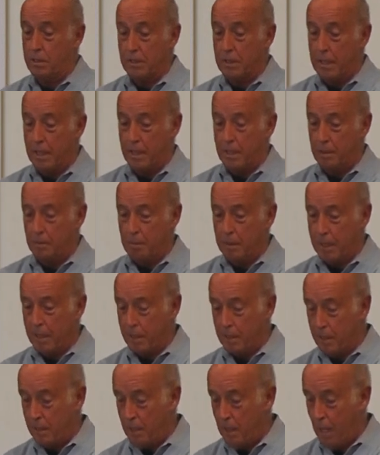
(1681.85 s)
isn't anything
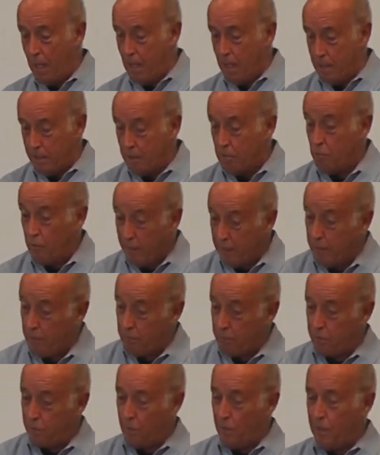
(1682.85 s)
better than, than
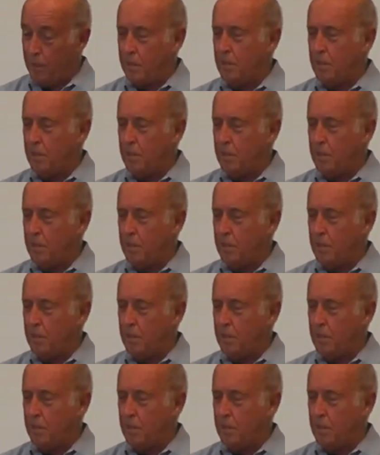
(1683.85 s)
reading Freud.